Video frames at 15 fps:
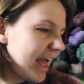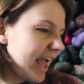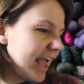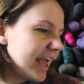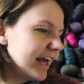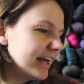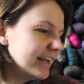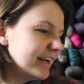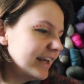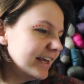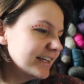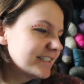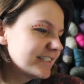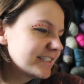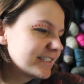and
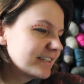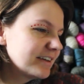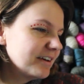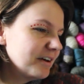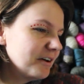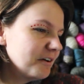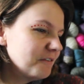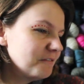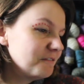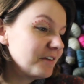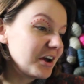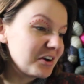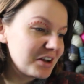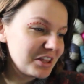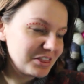it's
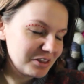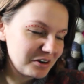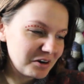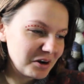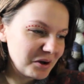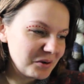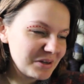very thorough.